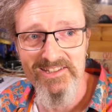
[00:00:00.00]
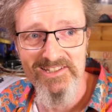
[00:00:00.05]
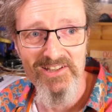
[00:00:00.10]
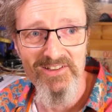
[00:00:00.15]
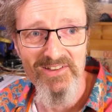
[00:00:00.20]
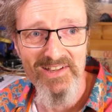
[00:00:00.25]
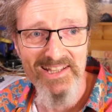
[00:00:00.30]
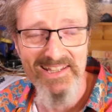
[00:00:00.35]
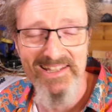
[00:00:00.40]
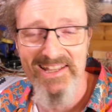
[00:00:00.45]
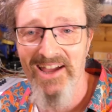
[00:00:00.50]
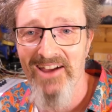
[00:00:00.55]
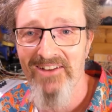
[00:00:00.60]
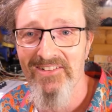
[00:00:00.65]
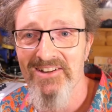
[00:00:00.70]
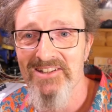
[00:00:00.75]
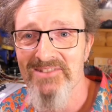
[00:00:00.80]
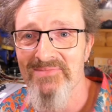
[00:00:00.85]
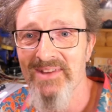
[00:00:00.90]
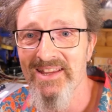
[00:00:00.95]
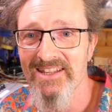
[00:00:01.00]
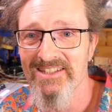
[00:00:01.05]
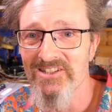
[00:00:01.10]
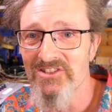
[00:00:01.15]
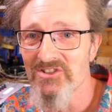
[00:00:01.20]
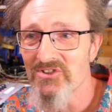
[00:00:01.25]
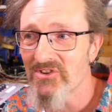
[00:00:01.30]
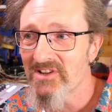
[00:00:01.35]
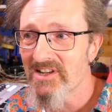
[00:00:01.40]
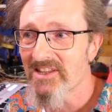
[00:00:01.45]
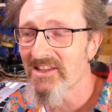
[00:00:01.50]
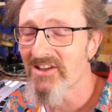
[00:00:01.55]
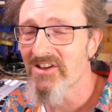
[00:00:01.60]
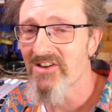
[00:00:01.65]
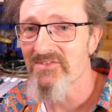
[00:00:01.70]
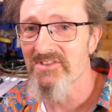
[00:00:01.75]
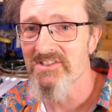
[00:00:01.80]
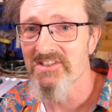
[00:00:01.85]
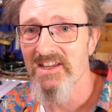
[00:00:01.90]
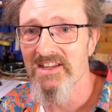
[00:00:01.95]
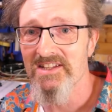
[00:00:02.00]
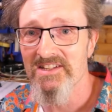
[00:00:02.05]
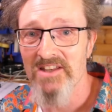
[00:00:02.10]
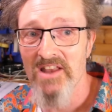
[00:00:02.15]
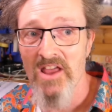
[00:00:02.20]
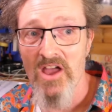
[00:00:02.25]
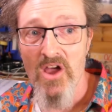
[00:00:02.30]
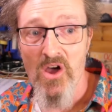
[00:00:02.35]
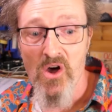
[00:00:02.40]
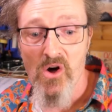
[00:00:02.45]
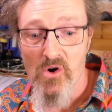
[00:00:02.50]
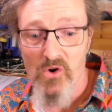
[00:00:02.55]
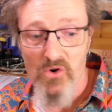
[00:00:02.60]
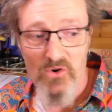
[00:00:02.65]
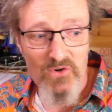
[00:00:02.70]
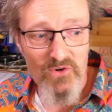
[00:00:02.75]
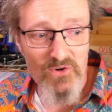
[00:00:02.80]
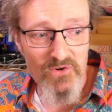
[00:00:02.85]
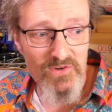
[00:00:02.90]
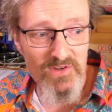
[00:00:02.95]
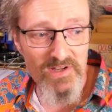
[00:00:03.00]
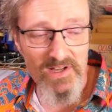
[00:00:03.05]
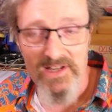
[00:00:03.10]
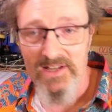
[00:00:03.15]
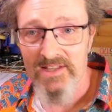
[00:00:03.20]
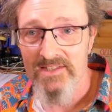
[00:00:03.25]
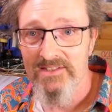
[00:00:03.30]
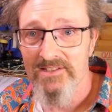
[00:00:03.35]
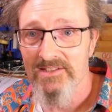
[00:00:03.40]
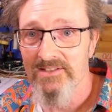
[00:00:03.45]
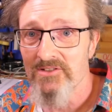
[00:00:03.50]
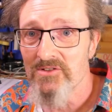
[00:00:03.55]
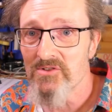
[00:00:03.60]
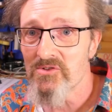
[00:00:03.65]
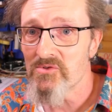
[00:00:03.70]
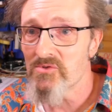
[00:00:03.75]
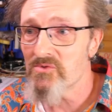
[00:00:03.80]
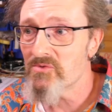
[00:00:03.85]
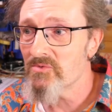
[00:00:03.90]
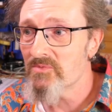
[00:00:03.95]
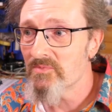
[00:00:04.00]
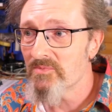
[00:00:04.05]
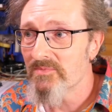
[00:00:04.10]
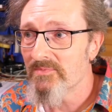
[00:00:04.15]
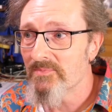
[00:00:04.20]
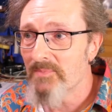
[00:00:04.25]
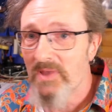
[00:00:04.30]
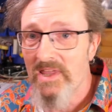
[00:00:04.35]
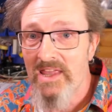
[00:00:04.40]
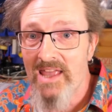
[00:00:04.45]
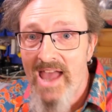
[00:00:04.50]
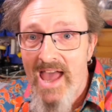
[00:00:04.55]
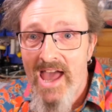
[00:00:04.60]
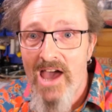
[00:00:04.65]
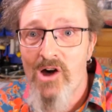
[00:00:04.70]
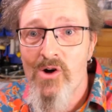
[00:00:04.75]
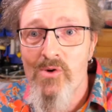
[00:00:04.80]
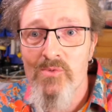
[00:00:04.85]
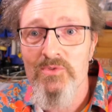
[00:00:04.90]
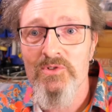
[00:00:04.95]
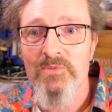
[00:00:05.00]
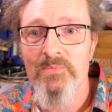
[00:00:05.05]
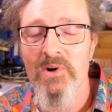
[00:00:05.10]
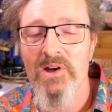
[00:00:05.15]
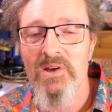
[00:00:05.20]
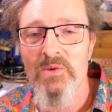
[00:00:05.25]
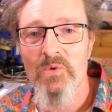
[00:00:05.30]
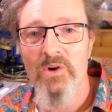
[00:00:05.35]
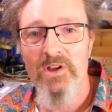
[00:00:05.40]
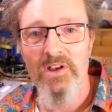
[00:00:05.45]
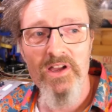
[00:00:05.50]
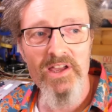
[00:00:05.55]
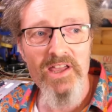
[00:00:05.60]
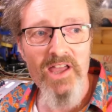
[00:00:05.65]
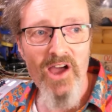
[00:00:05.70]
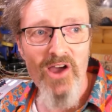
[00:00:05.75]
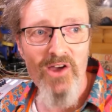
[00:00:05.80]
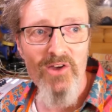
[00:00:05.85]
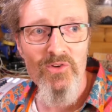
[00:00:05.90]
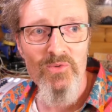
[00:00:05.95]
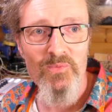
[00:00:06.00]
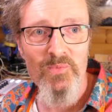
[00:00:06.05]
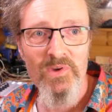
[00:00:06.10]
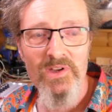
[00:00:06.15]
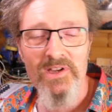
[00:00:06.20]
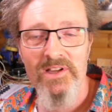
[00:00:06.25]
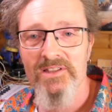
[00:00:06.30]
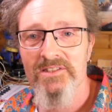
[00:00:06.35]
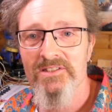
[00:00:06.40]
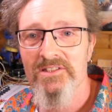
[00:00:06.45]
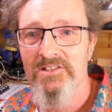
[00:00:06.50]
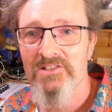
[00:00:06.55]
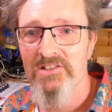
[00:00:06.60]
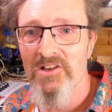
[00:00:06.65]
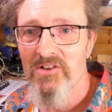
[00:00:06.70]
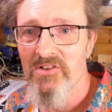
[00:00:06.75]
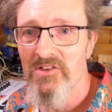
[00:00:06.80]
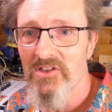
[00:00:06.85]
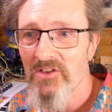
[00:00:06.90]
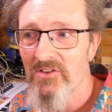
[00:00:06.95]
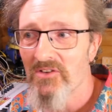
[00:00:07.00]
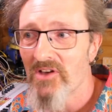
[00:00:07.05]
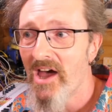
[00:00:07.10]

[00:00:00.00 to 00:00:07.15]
to encourage me to join in the conversation, or to be helped by what I hope to show you.